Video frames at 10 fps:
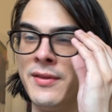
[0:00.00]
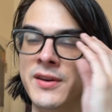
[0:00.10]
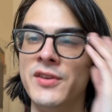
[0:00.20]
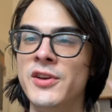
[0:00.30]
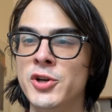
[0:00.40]
the
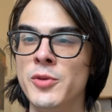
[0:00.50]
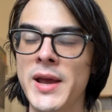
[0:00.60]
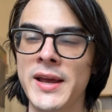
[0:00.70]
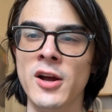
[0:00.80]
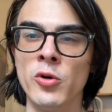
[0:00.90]

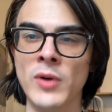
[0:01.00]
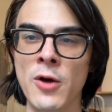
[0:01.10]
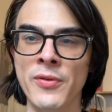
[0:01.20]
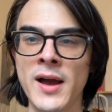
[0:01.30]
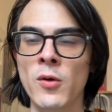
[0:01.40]
decision-making
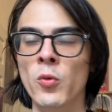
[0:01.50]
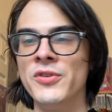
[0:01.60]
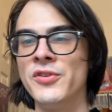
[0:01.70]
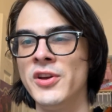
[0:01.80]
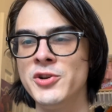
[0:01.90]
around that was
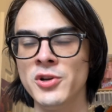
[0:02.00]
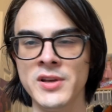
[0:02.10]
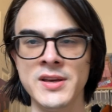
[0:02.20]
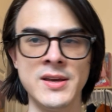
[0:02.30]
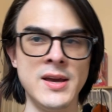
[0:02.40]

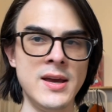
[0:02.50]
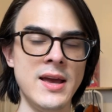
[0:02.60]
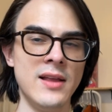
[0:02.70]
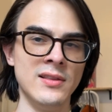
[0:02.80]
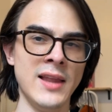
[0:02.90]
essentially
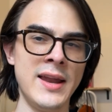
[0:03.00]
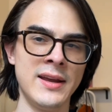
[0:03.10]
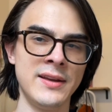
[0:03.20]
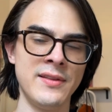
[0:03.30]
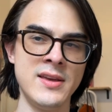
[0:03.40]

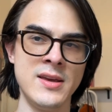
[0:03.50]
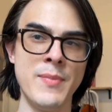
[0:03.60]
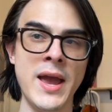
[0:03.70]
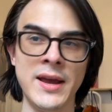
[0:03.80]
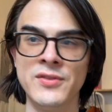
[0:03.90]
letting the
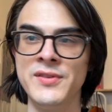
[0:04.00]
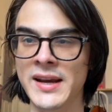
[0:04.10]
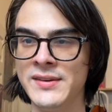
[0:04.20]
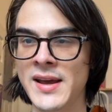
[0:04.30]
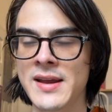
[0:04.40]
banks
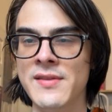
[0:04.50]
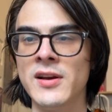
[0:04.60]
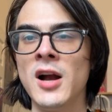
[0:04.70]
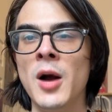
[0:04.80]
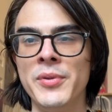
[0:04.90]
dictate the
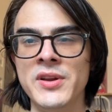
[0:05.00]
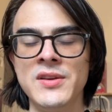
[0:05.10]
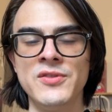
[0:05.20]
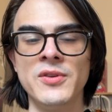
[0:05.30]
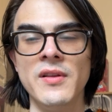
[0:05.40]

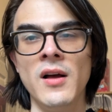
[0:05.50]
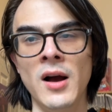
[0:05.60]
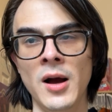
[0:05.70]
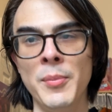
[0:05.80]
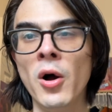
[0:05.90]
company's
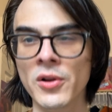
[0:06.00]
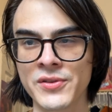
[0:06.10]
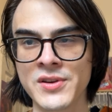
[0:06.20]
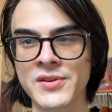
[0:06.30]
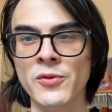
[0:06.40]

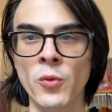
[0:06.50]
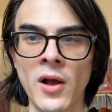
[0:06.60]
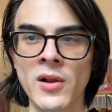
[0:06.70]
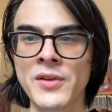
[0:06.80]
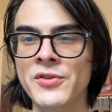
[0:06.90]
policies as
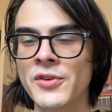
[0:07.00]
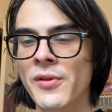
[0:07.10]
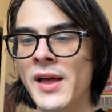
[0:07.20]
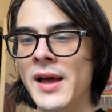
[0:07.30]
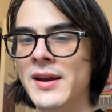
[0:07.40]
well, and so
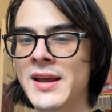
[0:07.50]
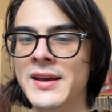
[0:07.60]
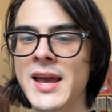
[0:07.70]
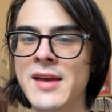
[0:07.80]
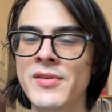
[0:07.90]
that it
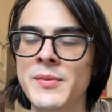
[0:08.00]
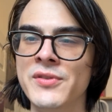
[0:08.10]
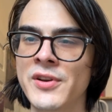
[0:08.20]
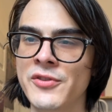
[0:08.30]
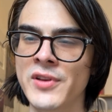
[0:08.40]
gave them
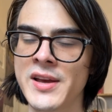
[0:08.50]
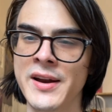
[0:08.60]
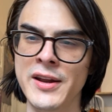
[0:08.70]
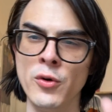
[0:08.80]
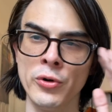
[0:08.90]
essentially an
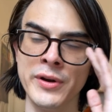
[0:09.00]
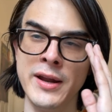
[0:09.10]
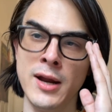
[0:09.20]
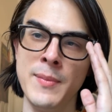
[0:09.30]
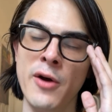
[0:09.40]

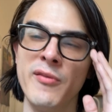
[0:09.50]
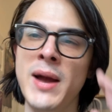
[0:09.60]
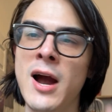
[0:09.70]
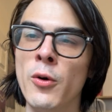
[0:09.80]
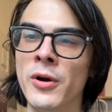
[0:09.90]
inordinate amount of
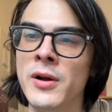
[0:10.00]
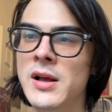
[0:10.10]
power